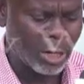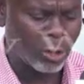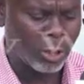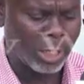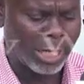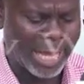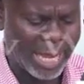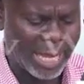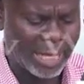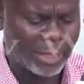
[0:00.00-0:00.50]

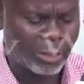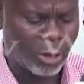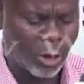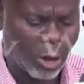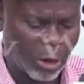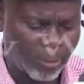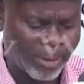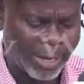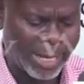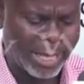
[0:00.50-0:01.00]
on Land,
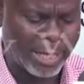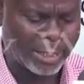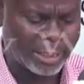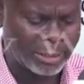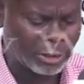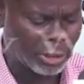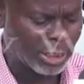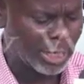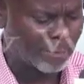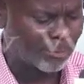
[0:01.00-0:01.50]
Urban and
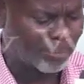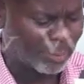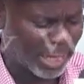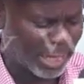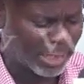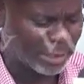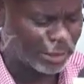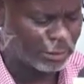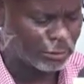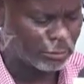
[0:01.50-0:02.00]
Regional
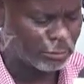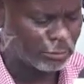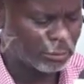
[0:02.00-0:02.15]
Planning.